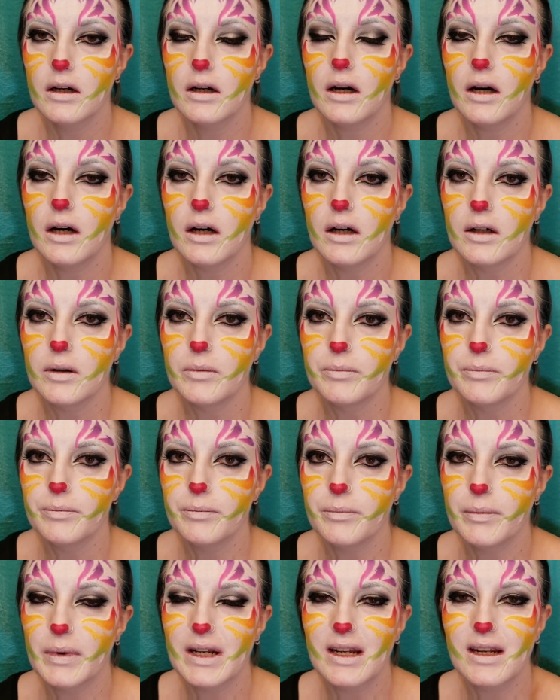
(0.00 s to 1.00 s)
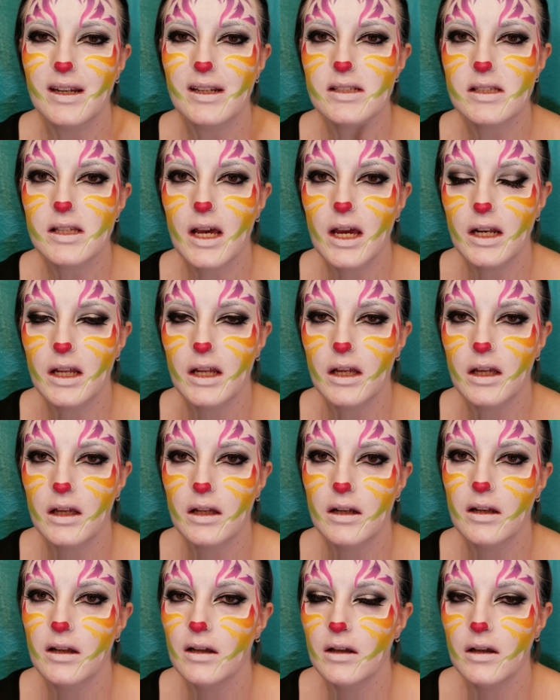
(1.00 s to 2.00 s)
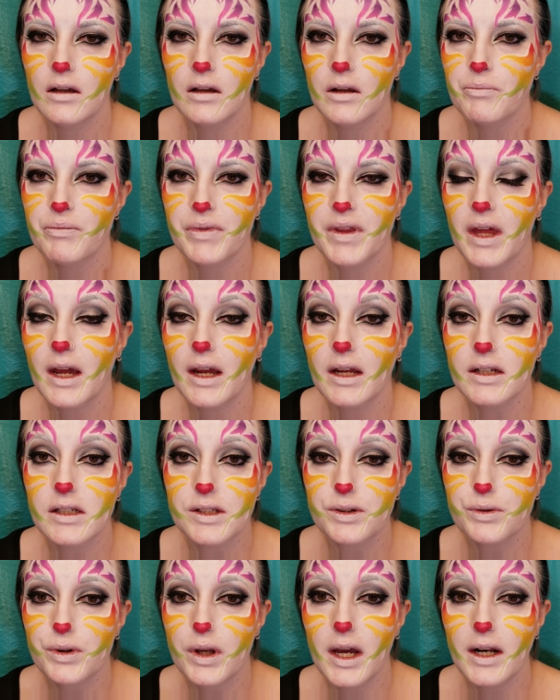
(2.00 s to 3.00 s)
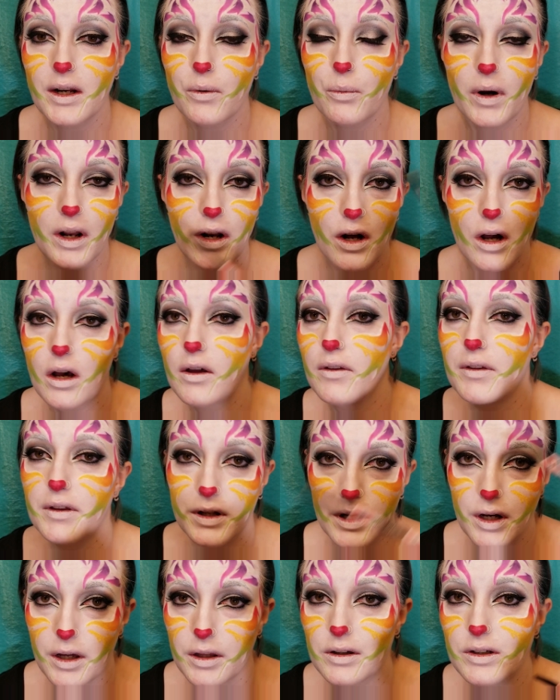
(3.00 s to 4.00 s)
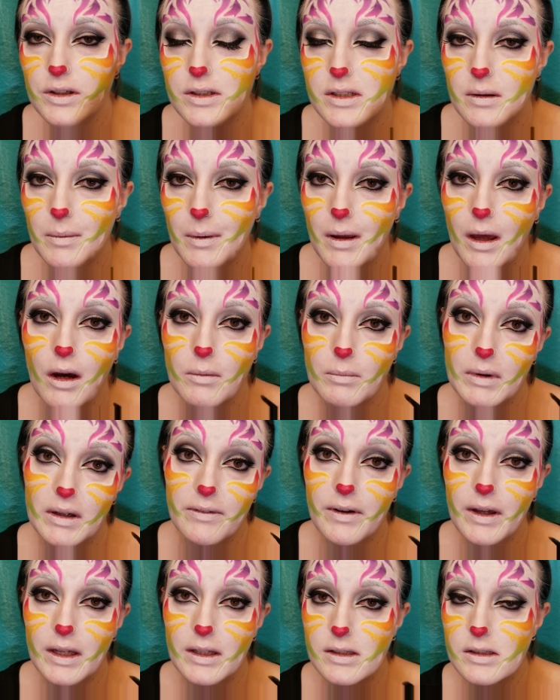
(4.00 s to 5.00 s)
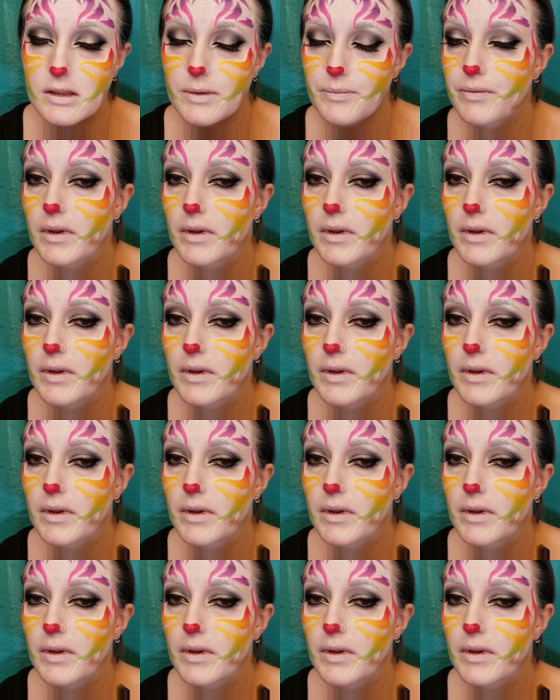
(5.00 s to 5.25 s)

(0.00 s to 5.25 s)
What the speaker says: but I decided that I just kind of want all the colors to be on my face.